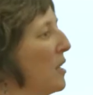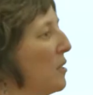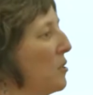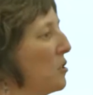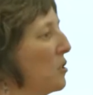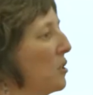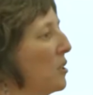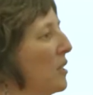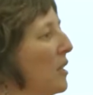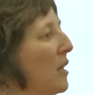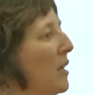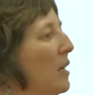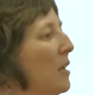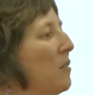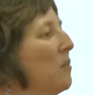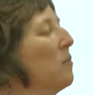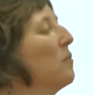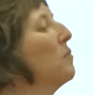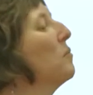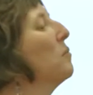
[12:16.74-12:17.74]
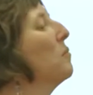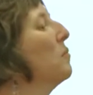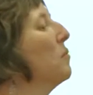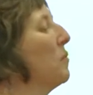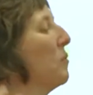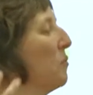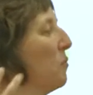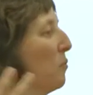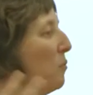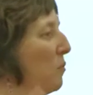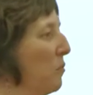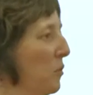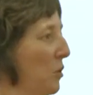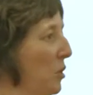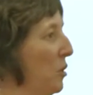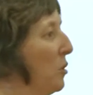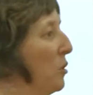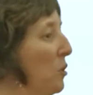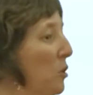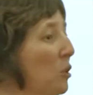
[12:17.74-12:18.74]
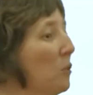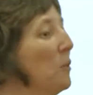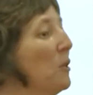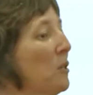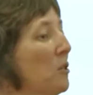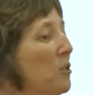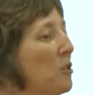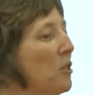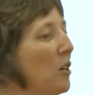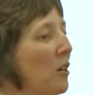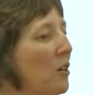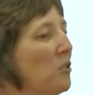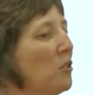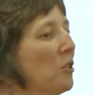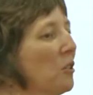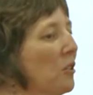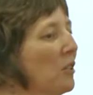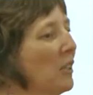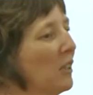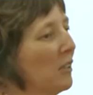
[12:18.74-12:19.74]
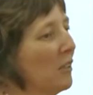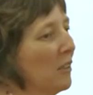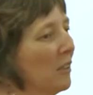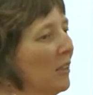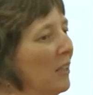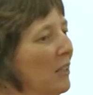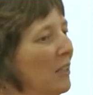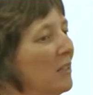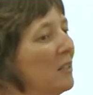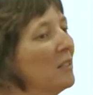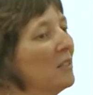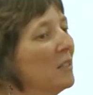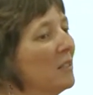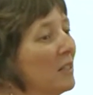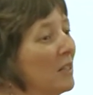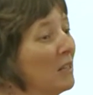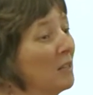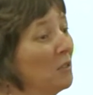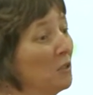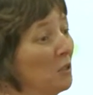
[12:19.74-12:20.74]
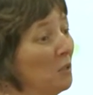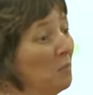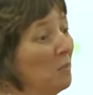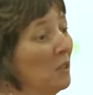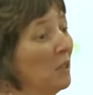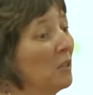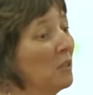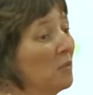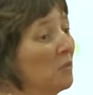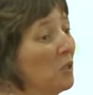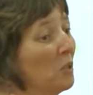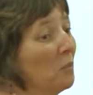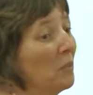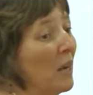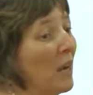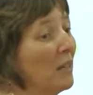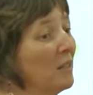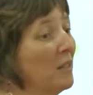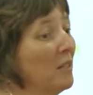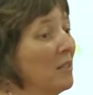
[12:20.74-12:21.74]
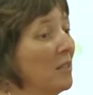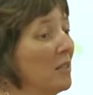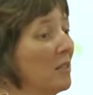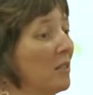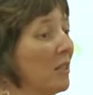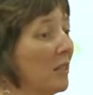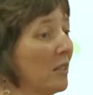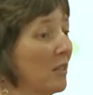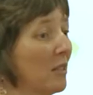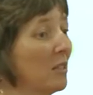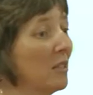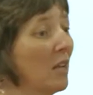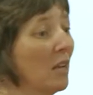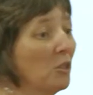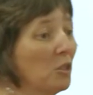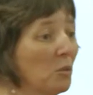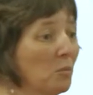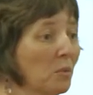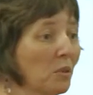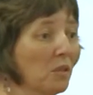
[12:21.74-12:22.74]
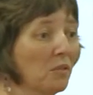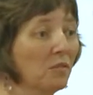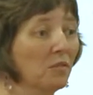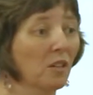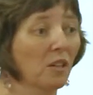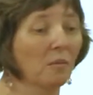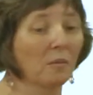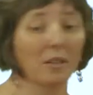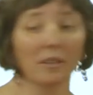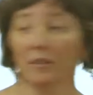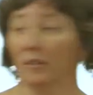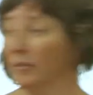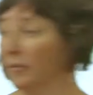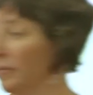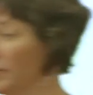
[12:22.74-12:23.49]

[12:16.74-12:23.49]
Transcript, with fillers: desert and humans are turning the land to desert because of their practices like the slash and burn farming.